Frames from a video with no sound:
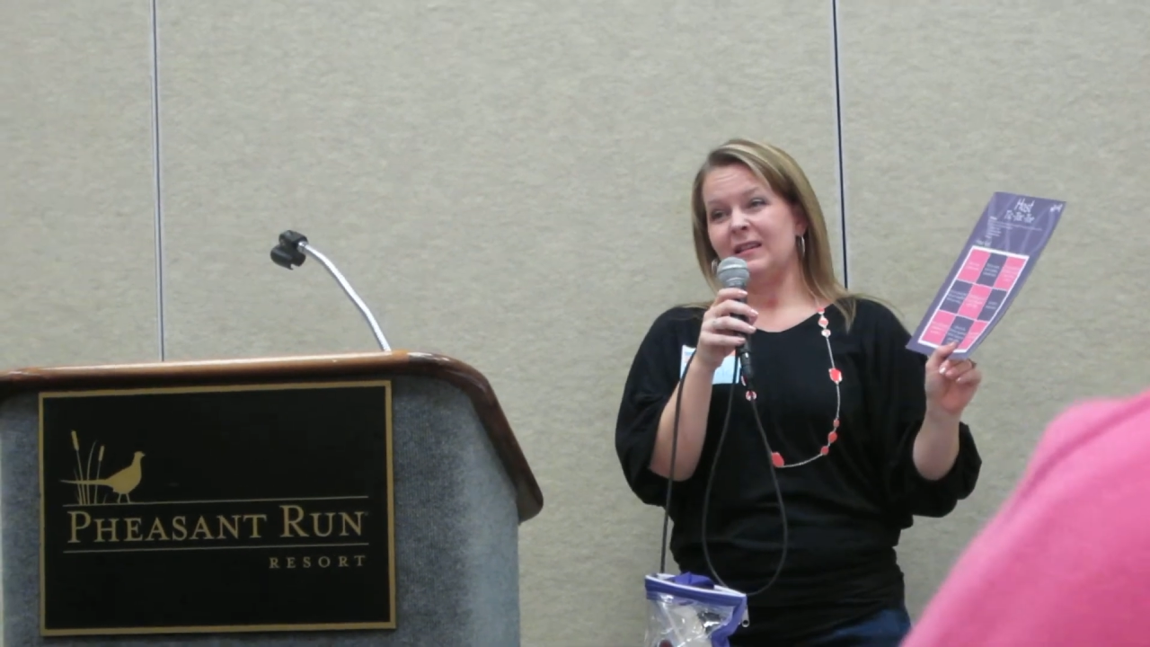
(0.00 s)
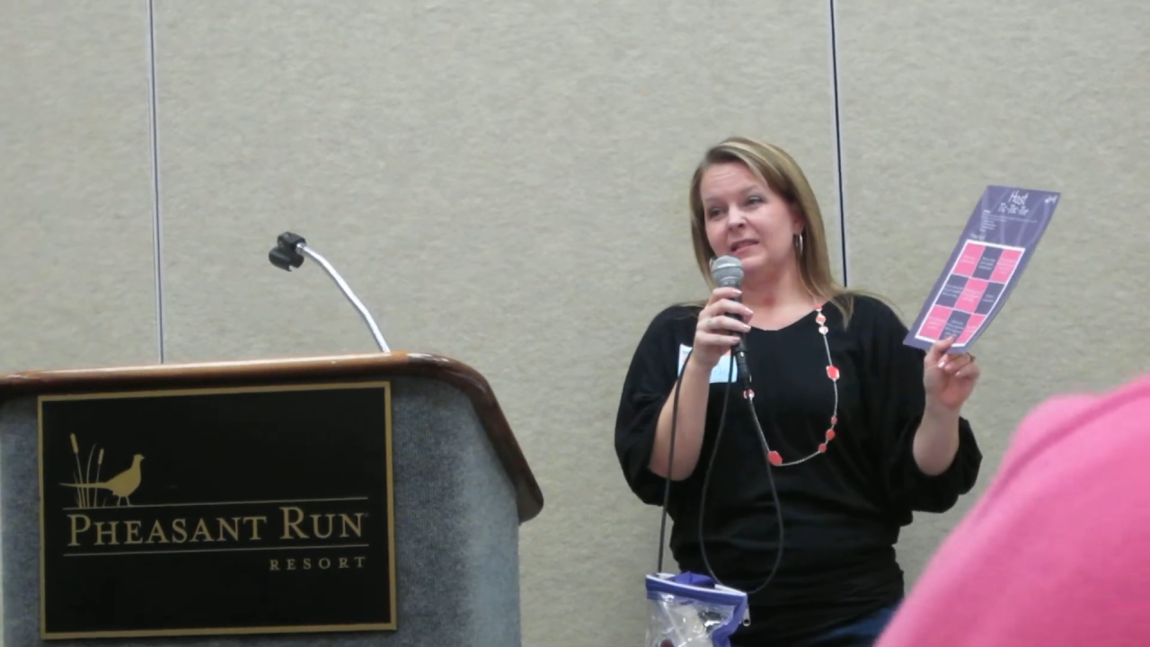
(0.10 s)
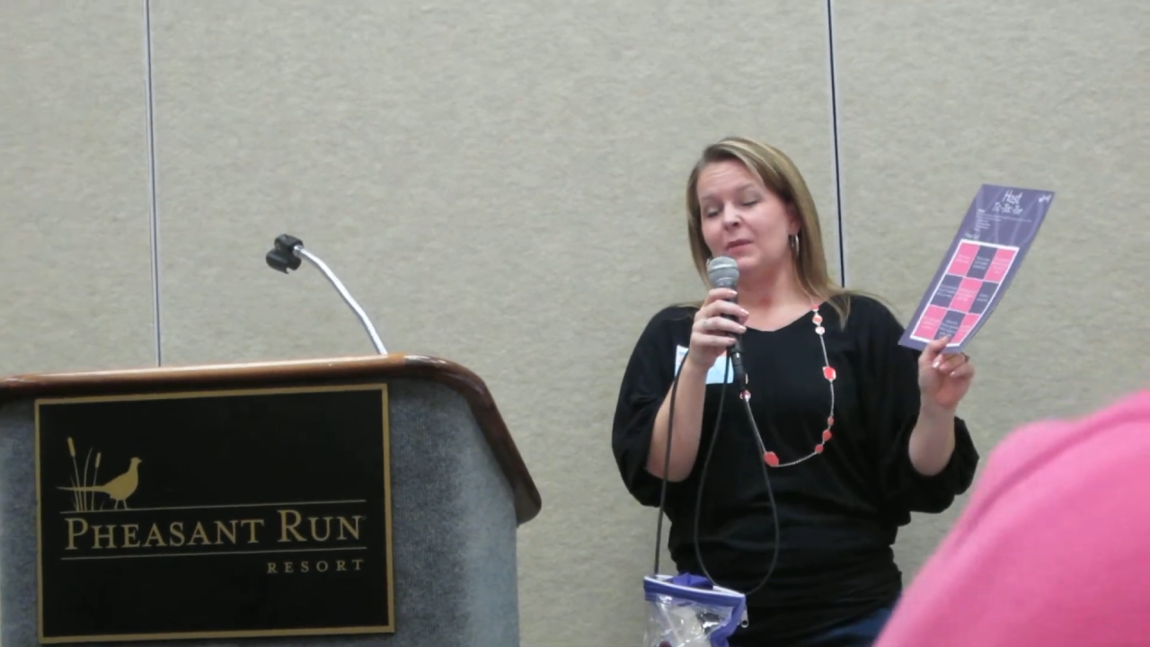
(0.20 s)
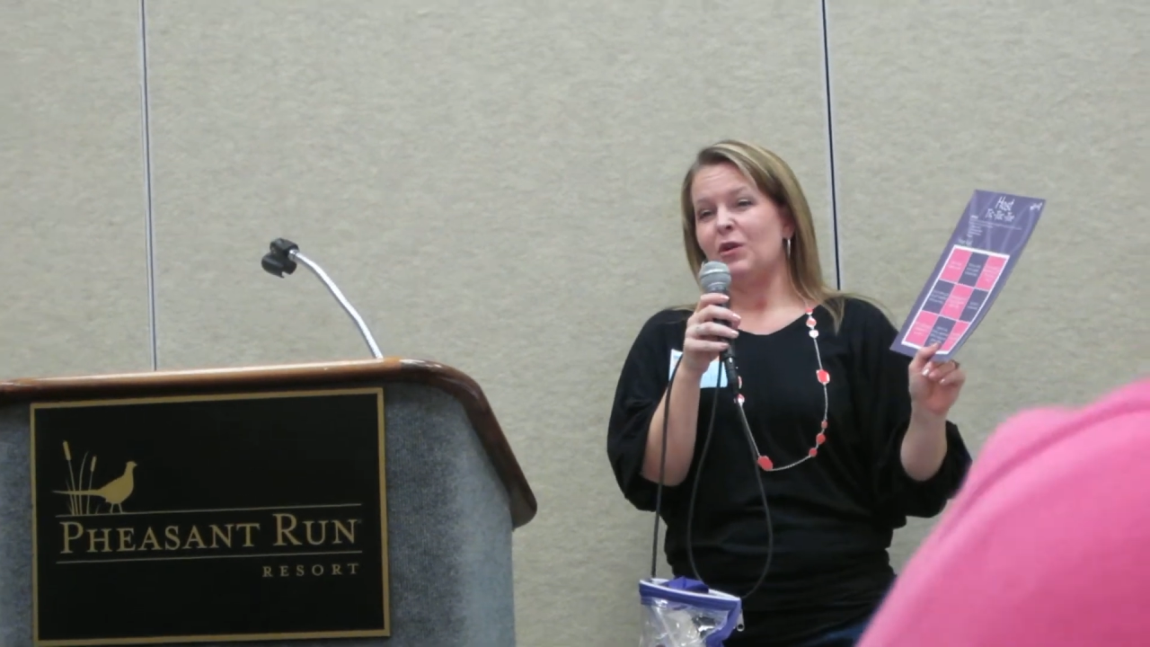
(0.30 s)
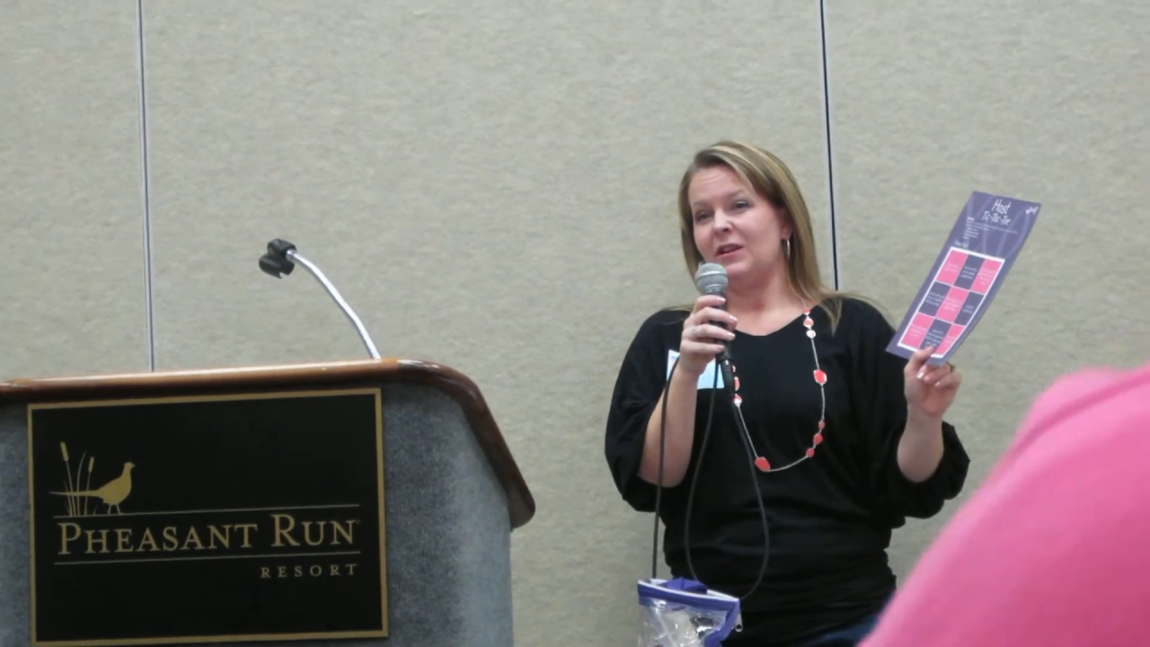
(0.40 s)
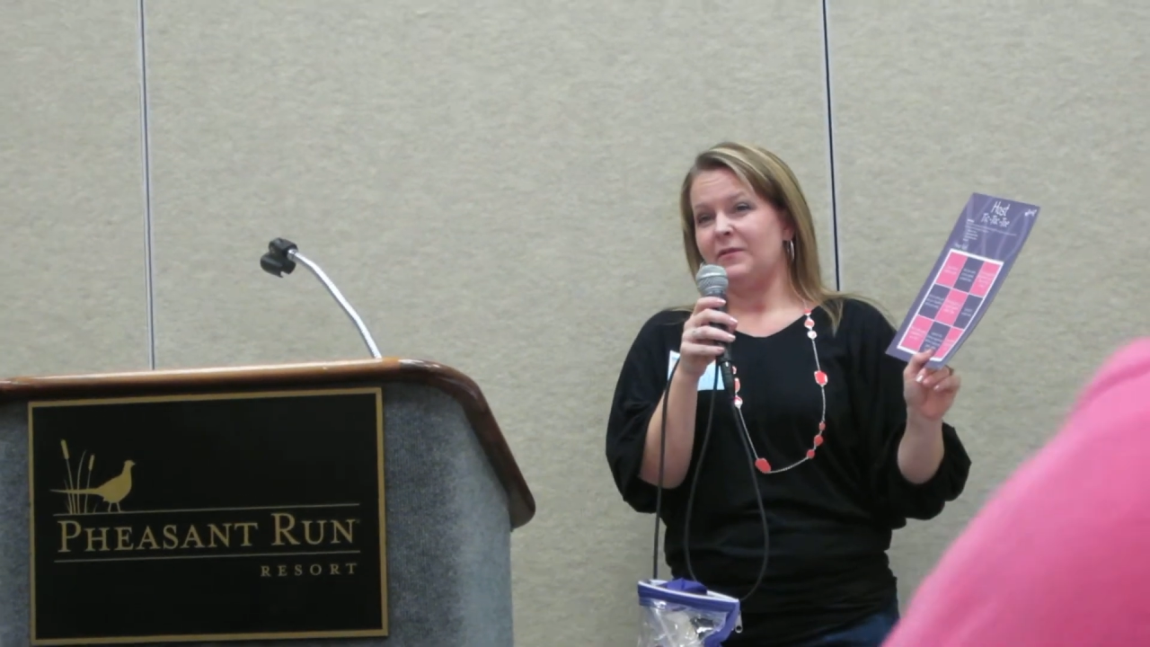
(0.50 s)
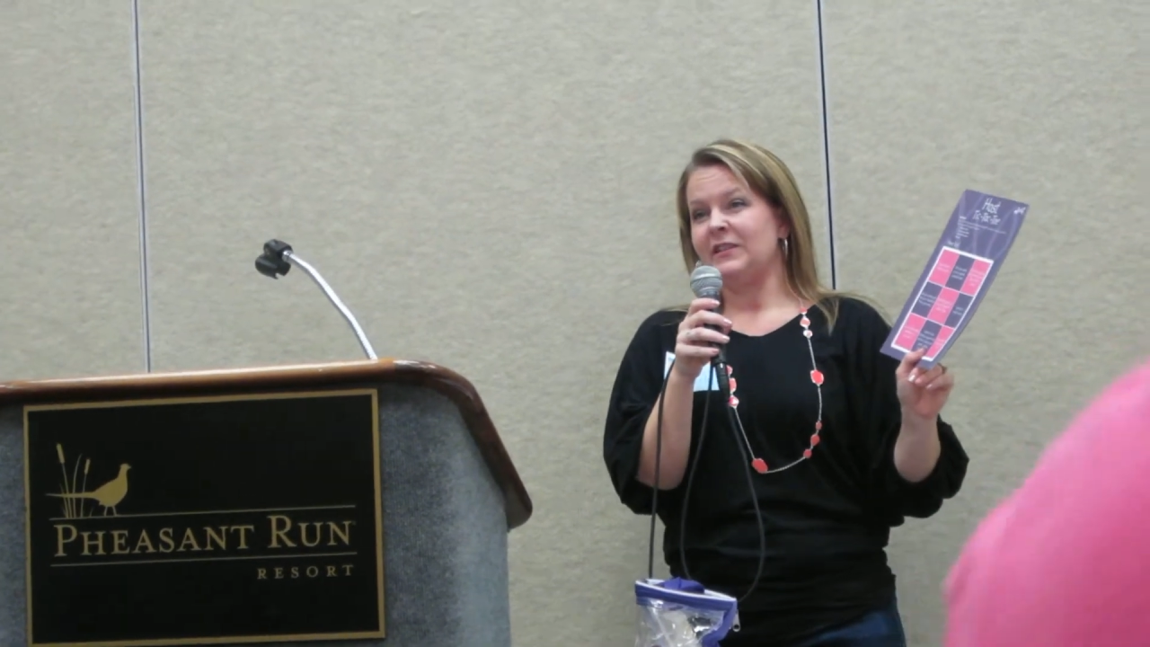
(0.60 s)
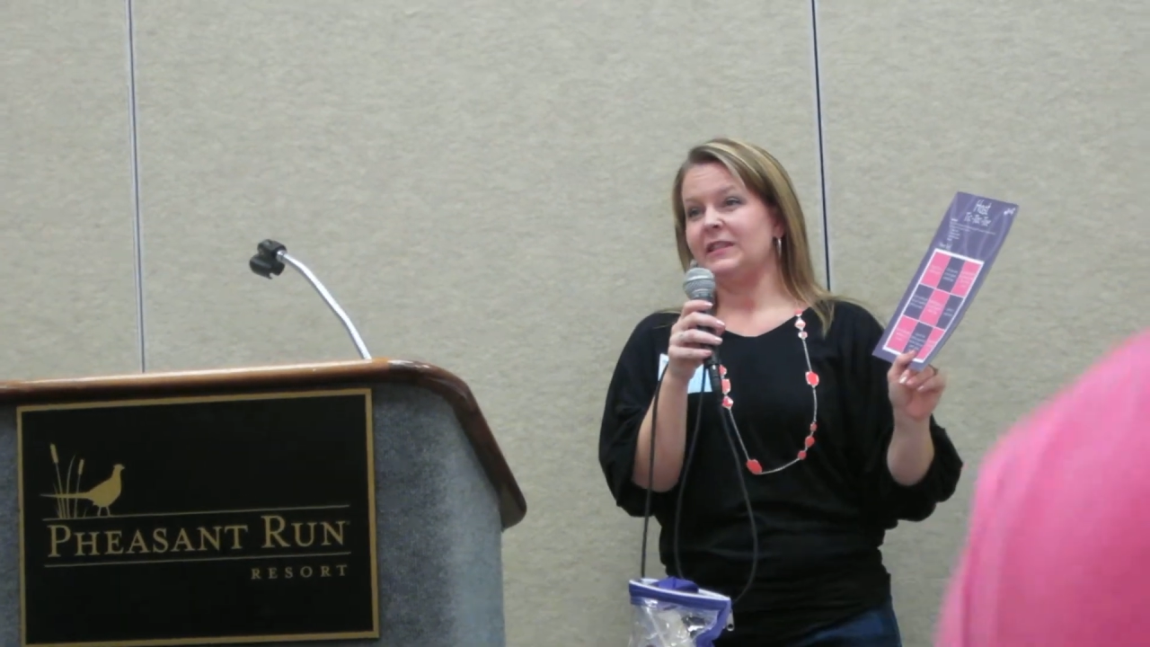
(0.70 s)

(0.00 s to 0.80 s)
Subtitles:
somewhat of a